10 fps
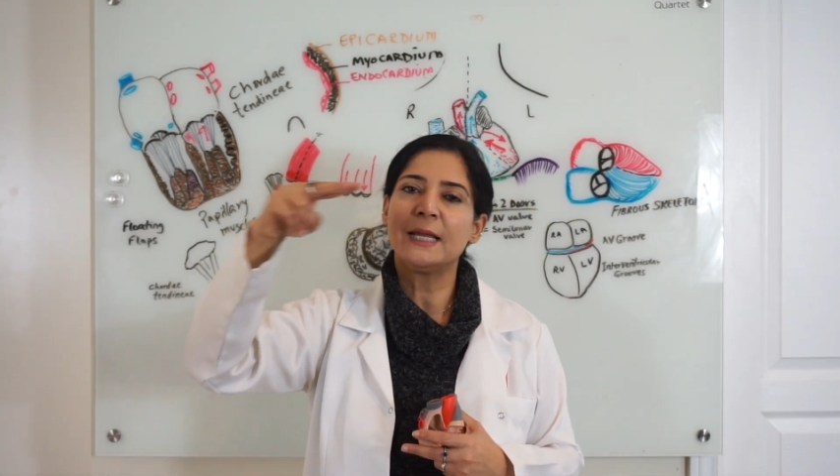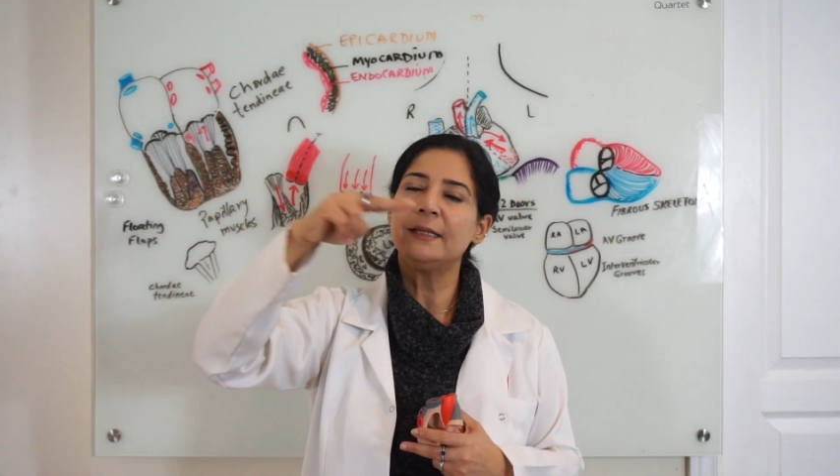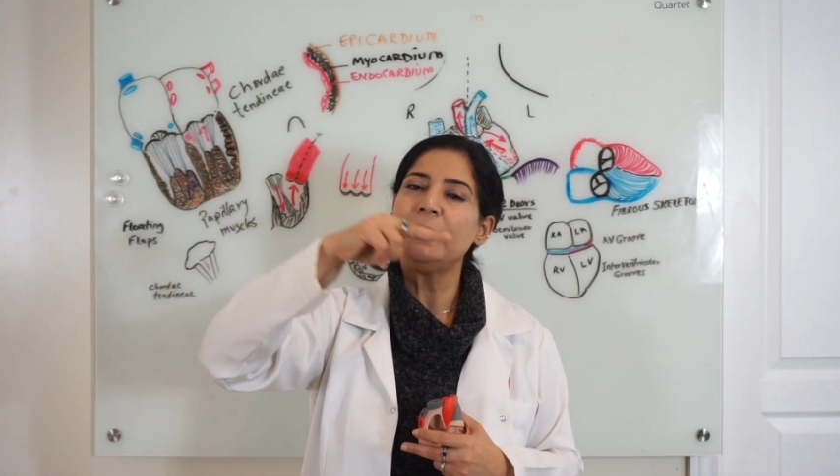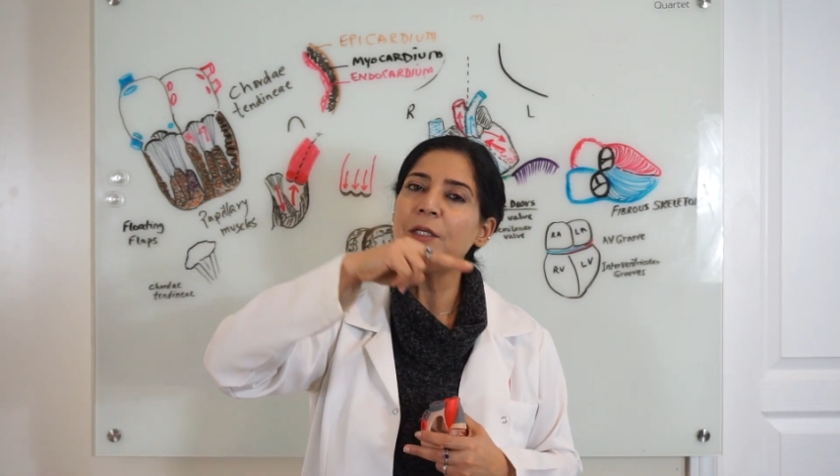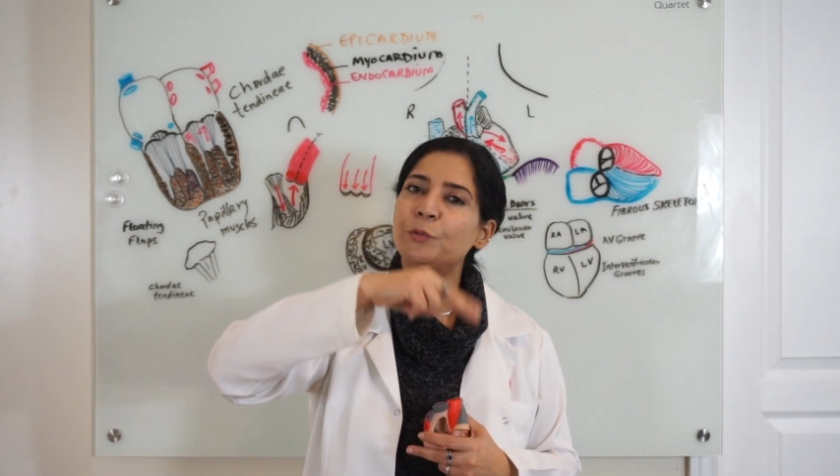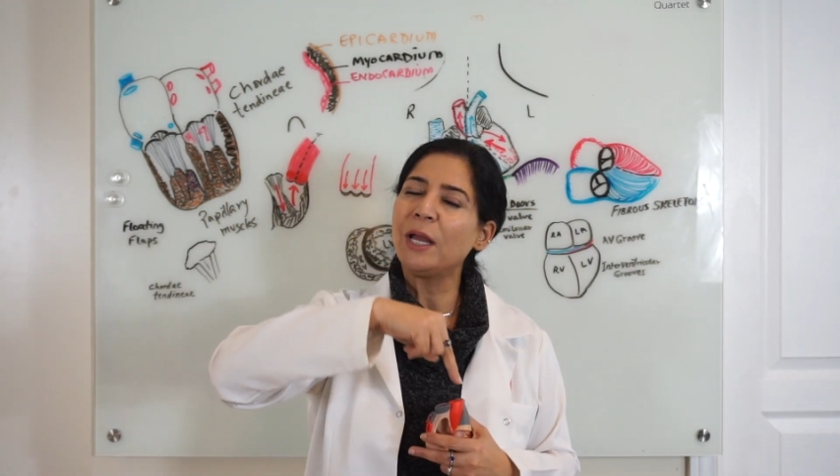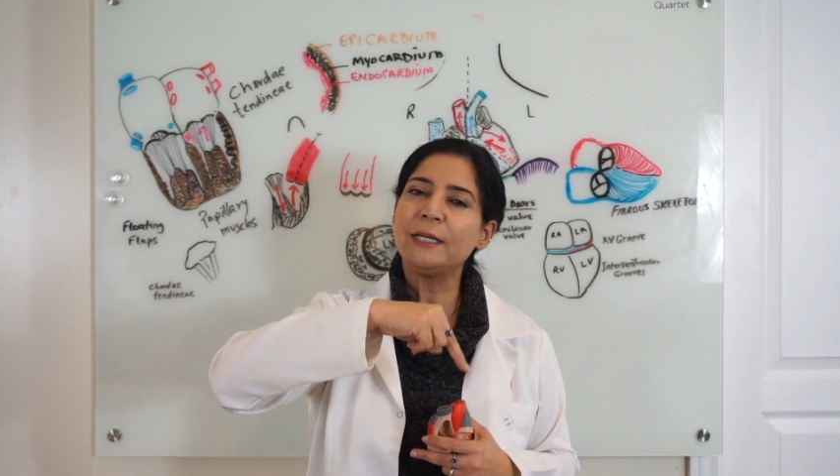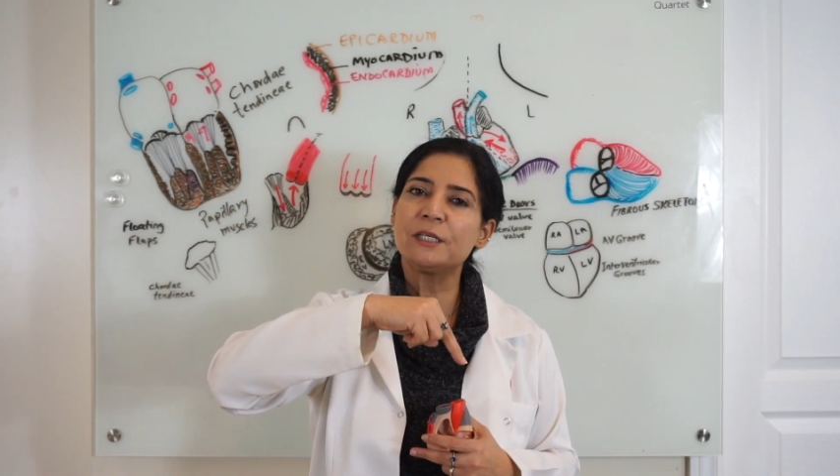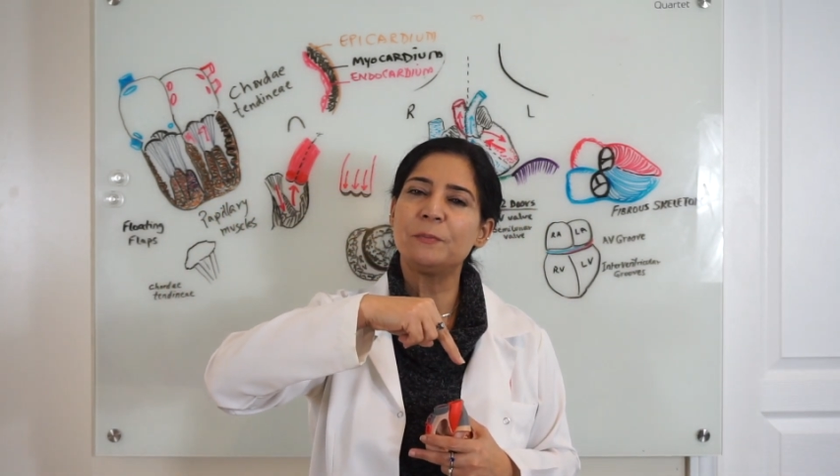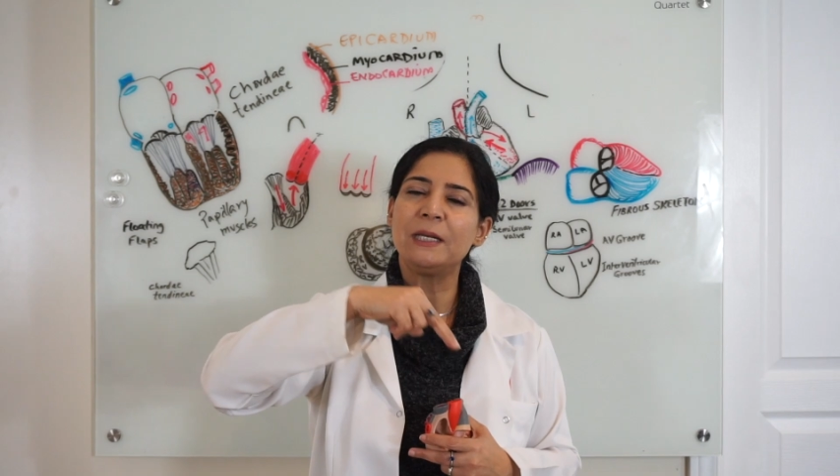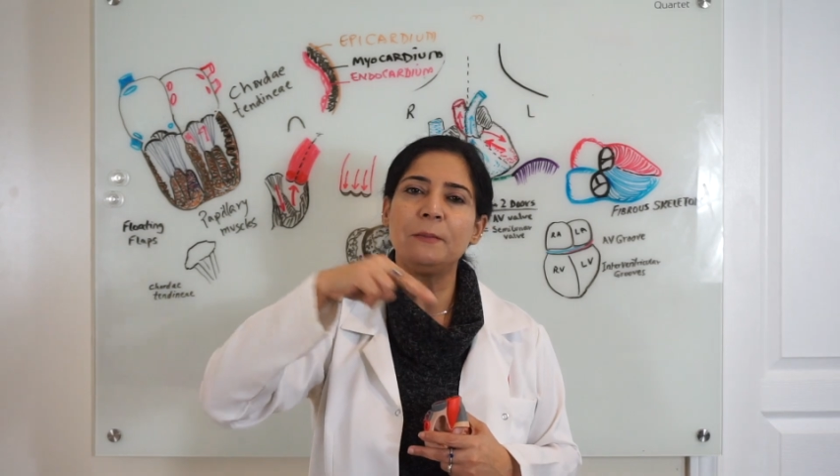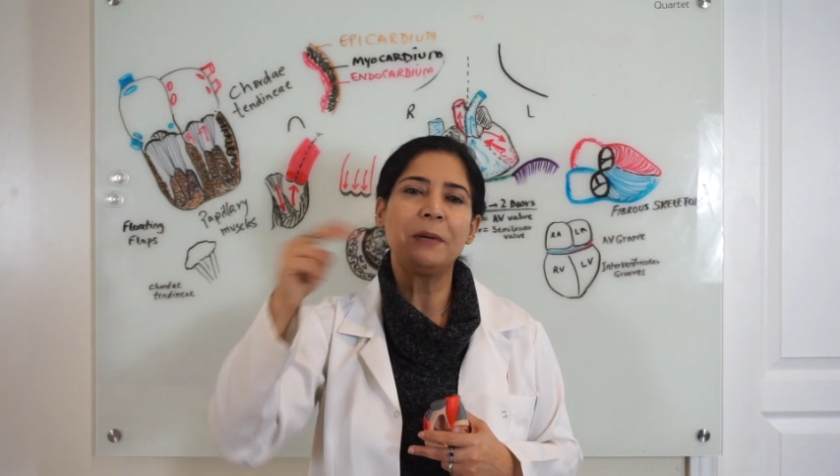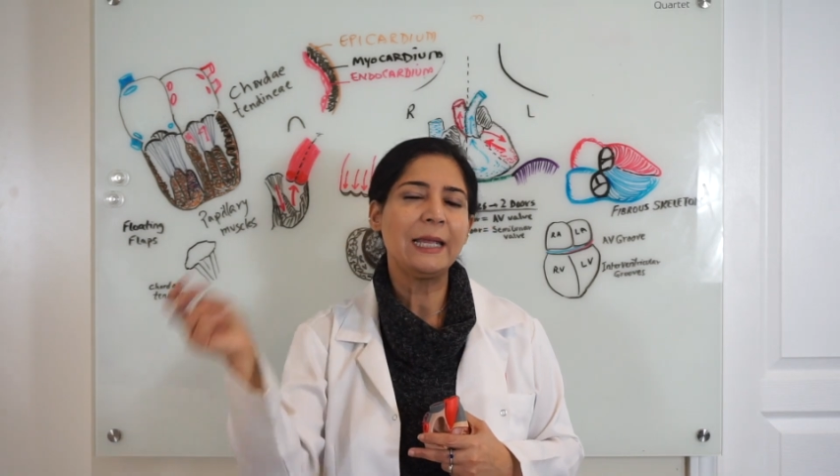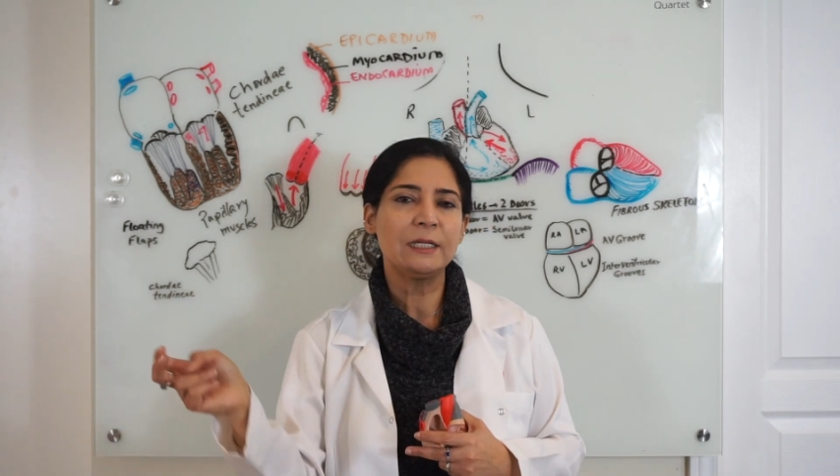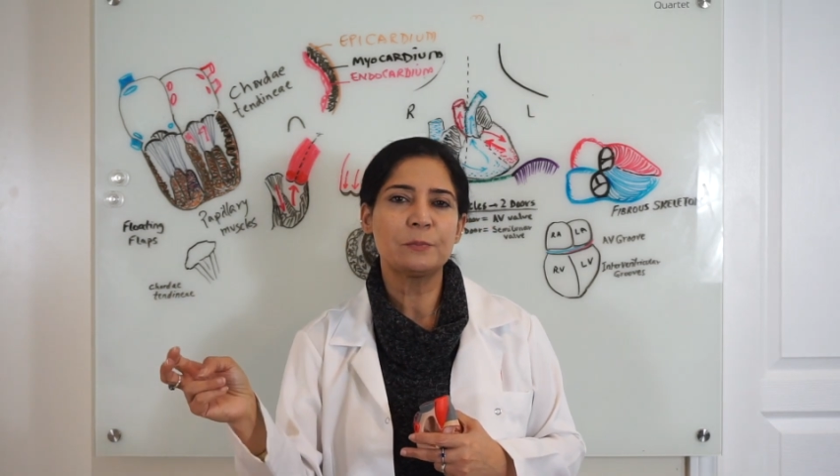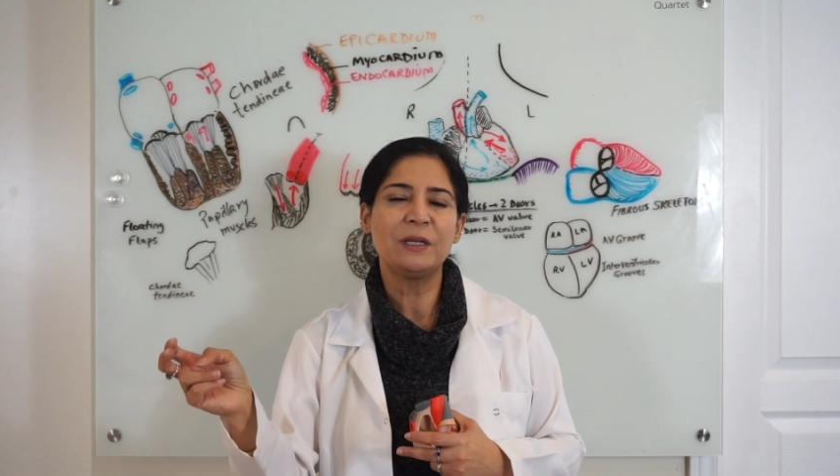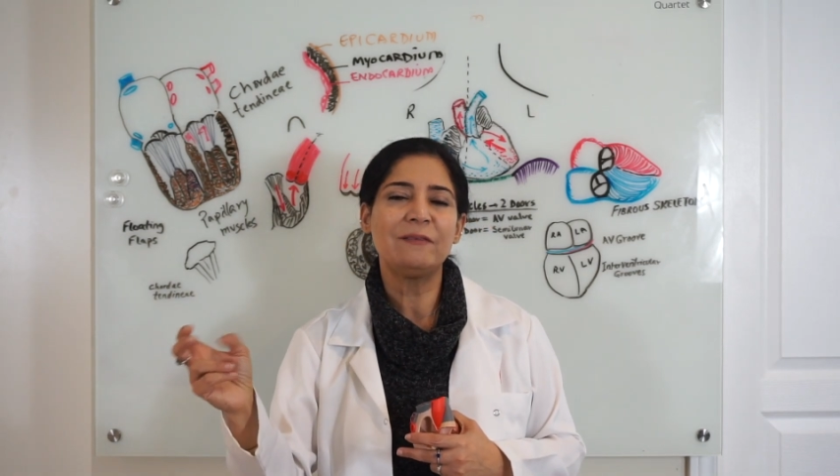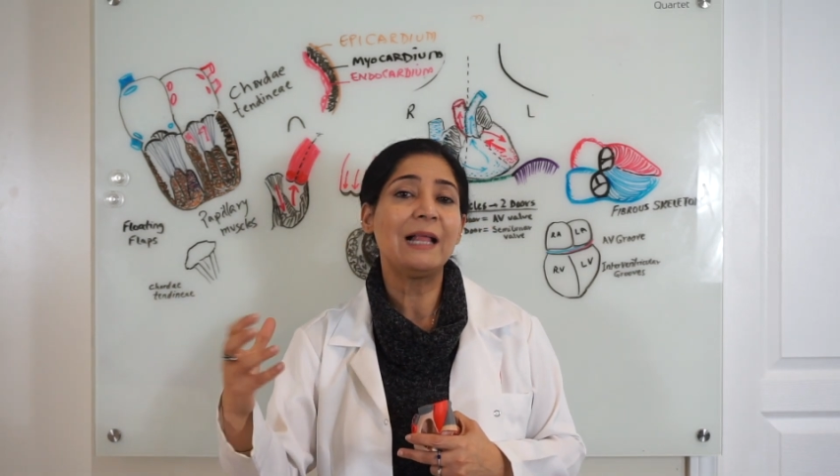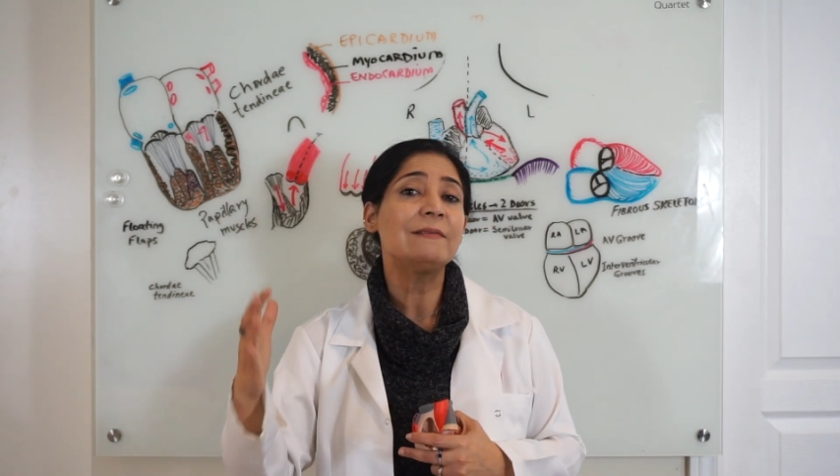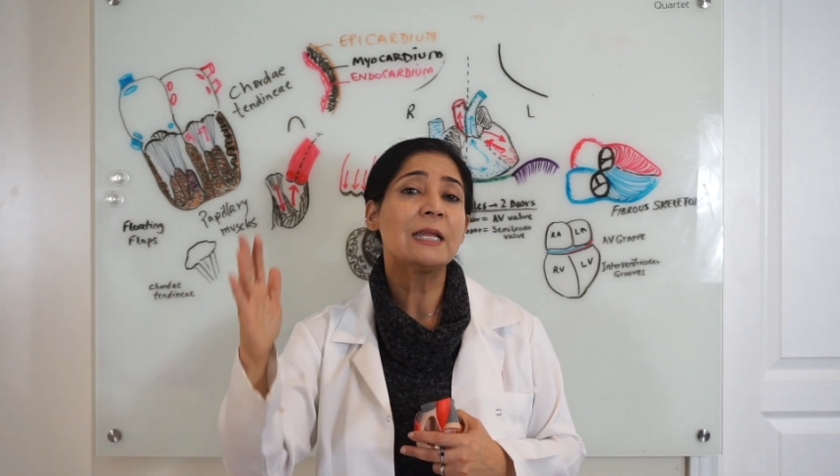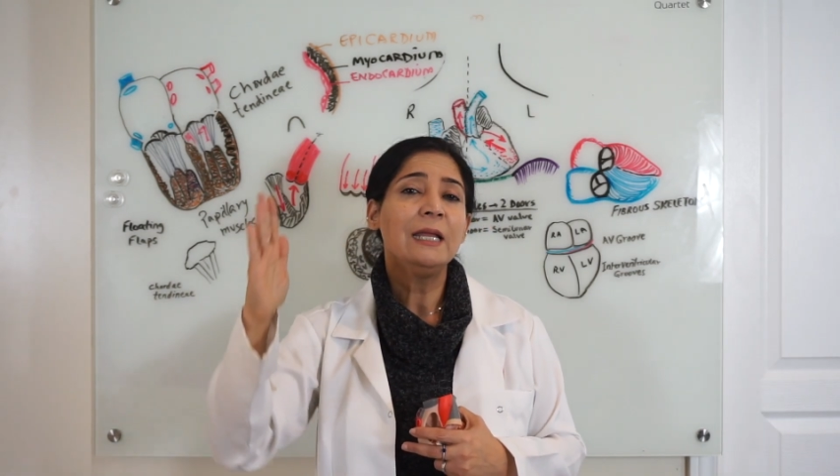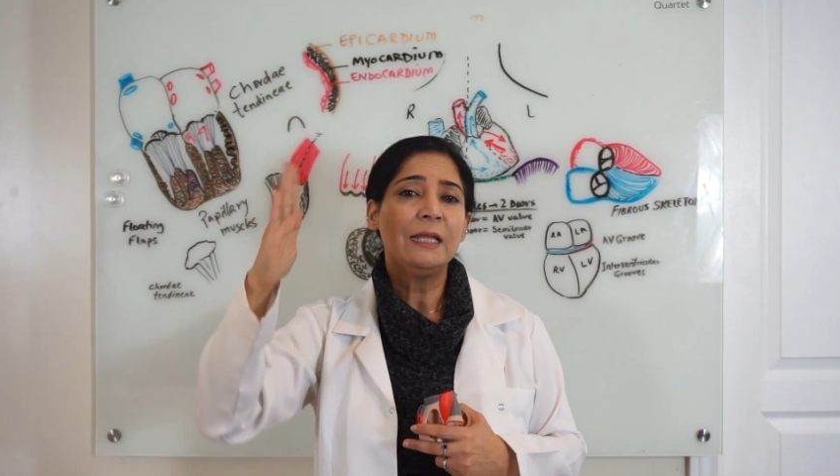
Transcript: and the tricuspid and bicuspid valves,